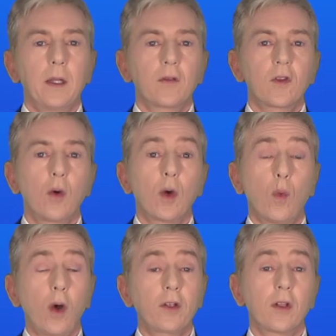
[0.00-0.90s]
So
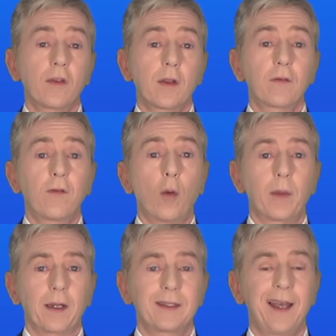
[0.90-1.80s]
what does this
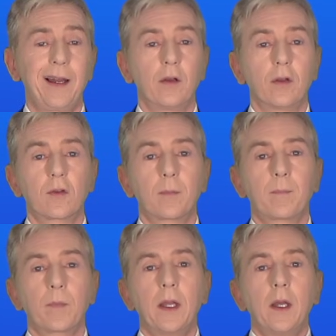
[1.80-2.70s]
formula tell us?
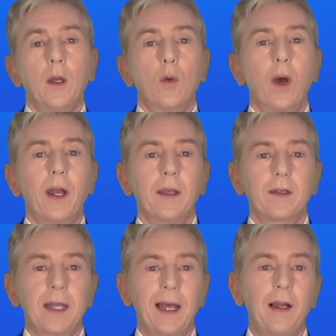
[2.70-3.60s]
Well,
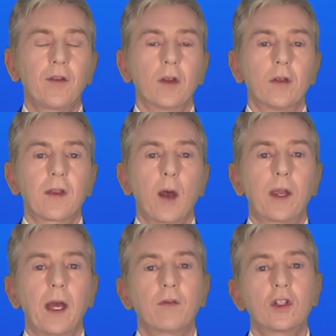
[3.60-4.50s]
it tells us that
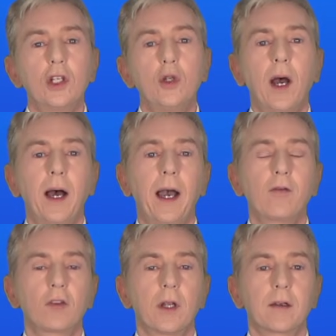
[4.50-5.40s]
we have two
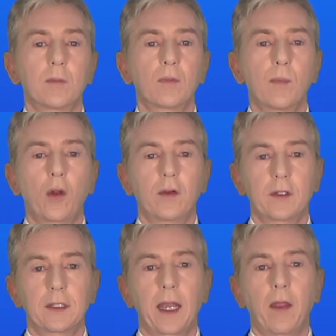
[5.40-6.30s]
hydrogen atoms
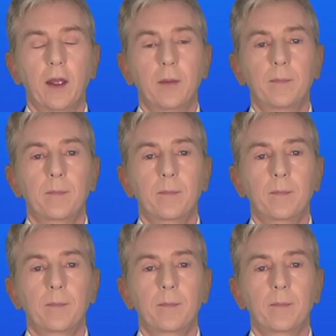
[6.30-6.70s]
bonded together.